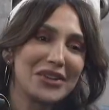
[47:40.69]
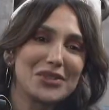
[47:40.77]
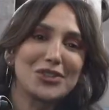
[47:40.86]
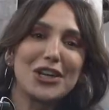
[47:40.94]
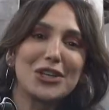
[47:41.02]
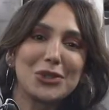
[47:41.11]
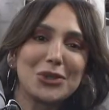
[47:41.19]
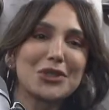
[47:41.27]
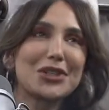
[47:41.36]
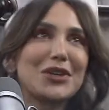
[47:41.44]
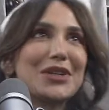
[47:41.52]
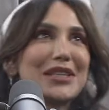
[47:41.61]
was trying to
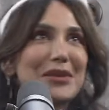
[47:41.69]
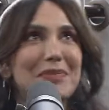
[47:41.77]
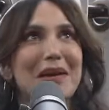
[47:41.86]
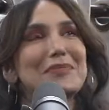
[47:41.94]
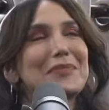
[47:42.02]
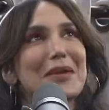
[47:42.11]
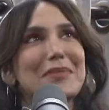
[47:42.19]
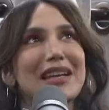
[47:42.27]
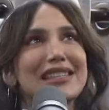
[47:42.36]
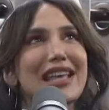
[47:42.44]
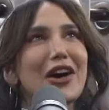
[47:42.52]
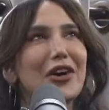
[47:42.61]
talk to her. I was in bed by
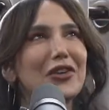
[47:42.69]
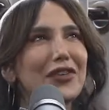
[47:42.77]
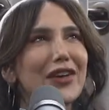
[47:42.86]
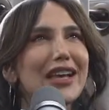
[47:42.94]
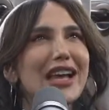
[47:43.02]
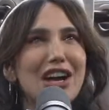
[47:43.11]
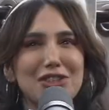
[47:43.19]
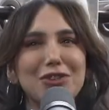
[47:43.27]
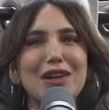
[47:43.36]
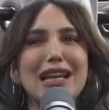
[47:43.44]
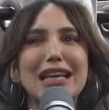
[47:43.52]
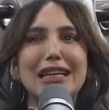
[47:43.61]
myself. It's
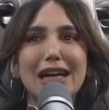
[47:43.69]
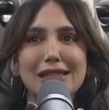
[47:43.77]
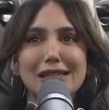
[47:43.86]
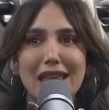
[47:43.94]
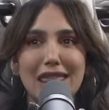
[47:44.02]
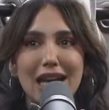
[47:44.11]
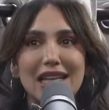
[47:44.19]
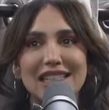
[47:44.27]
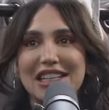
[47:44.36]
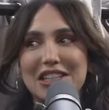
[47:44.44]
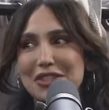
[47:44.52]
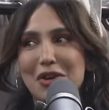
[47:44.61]
a really gutsy
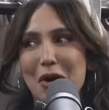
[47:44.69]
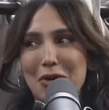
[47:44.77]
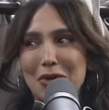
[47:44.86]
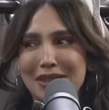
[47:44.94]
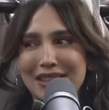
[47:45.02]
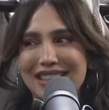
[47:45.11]
13-year-old.